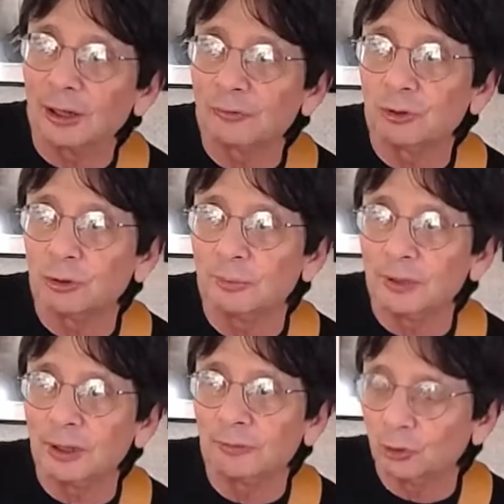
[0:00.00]
if
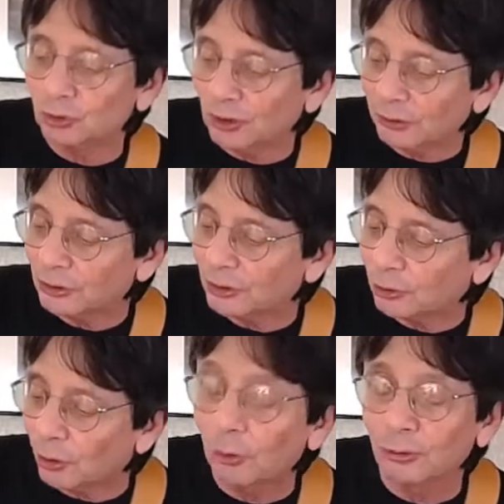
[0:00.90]
you set the
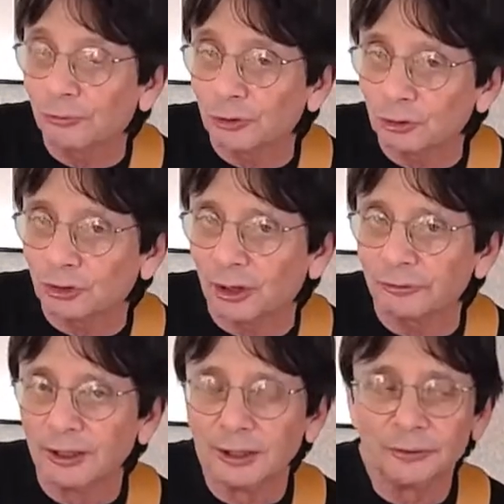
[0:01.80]
goal for
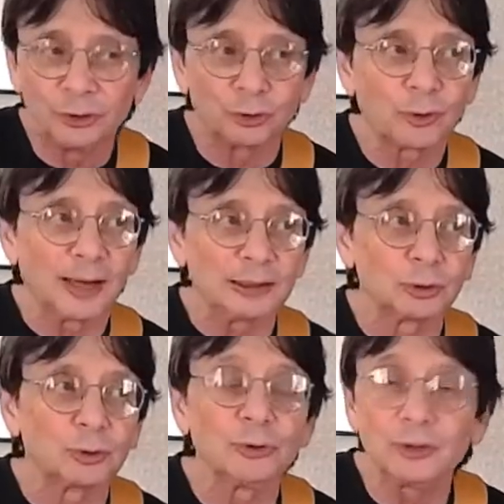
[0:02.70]
yourself to try to
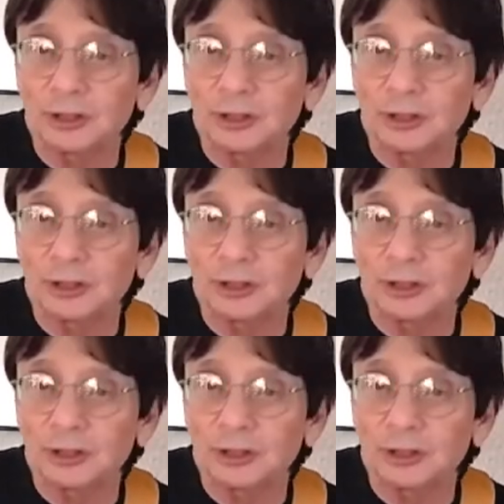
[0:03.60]
learn to